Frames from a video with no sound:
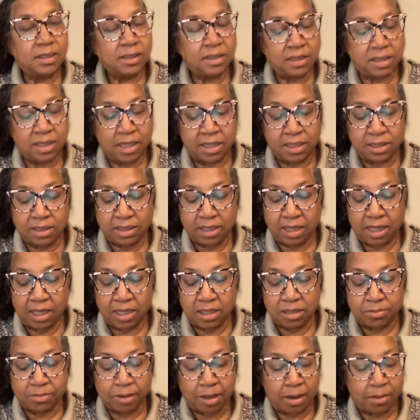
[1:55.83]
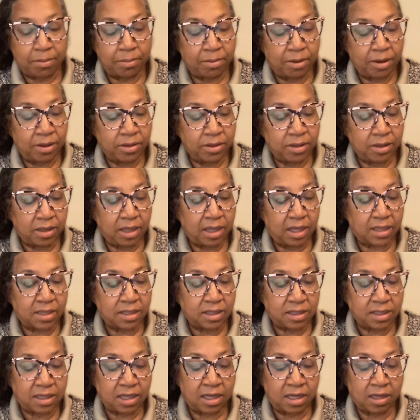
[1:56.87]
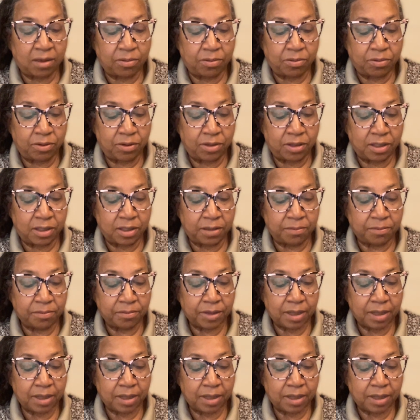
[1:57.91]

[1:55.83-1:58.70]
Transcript: just as my mother had said it would.